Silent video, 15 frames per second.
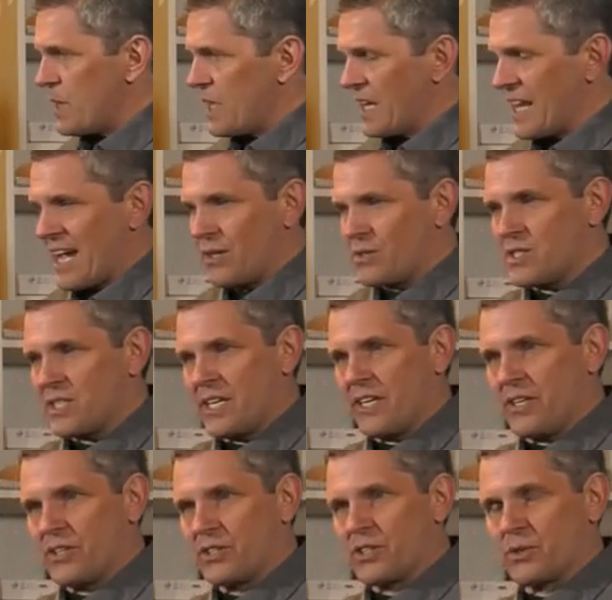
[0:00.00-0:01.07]
allows the
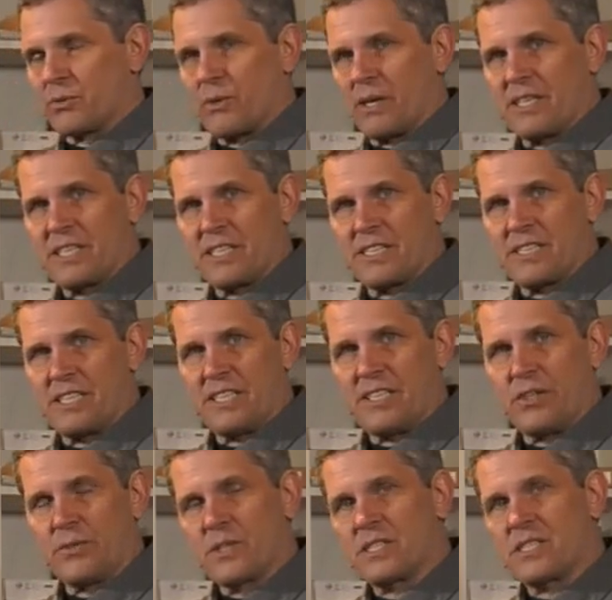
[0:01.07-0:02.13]
heater to run
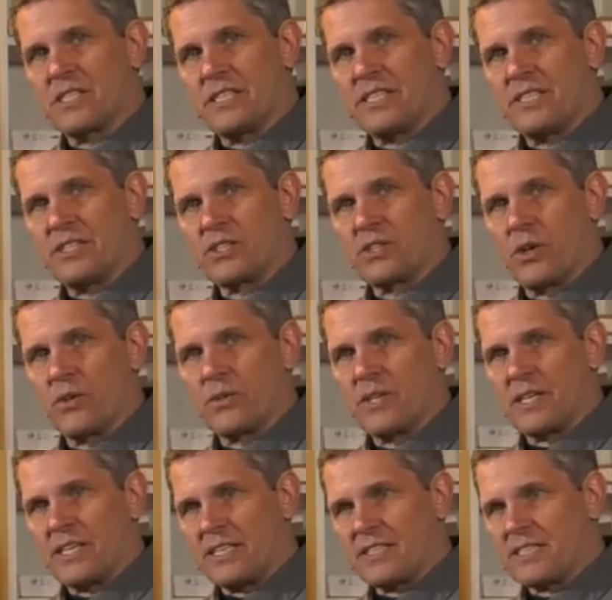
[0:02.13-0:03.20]
continuously so
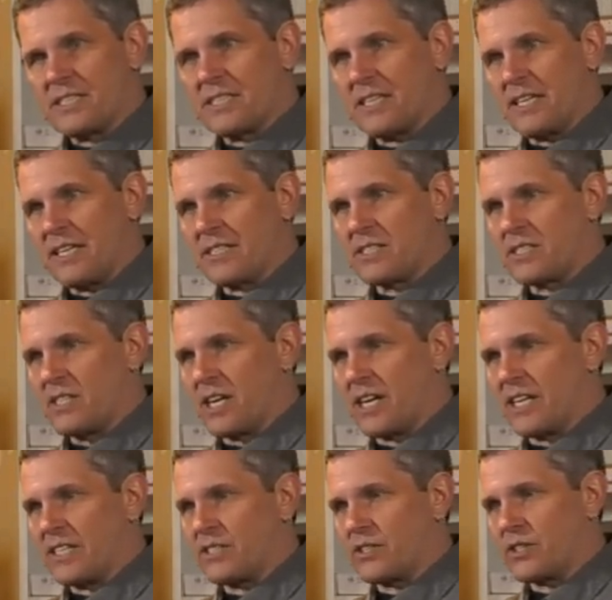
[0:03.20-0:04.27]
that it's
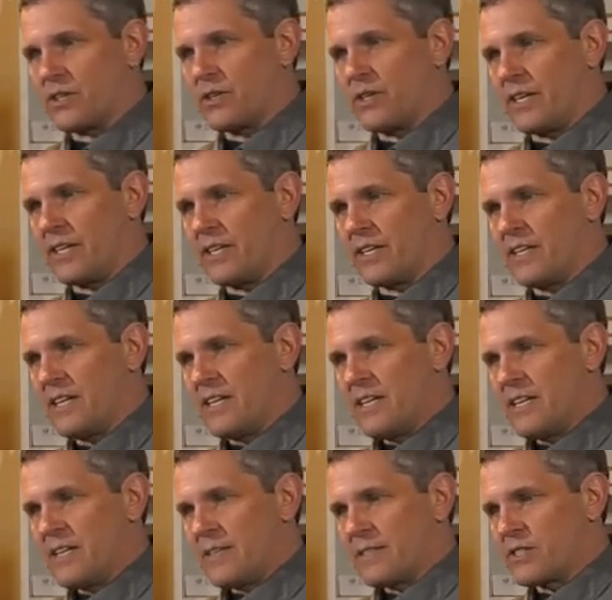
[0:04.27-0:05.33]
not
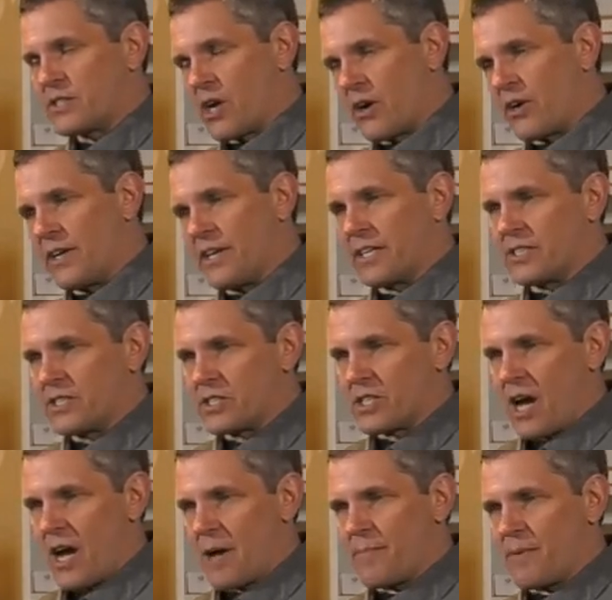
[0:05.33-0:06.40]
starting and
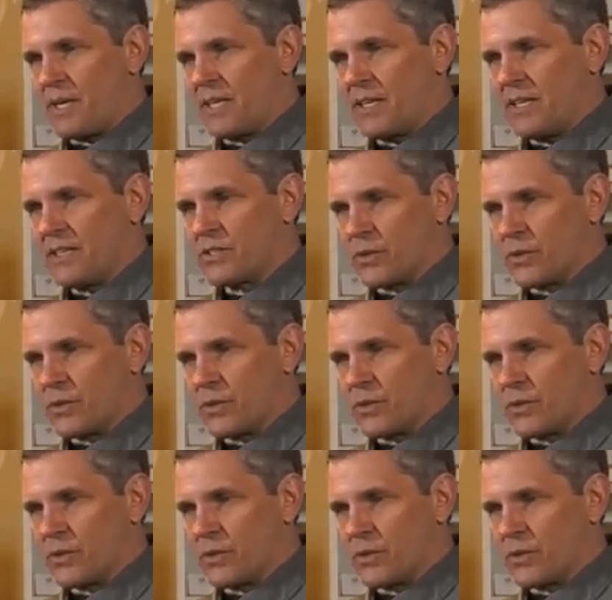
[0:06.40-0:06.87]
stopping,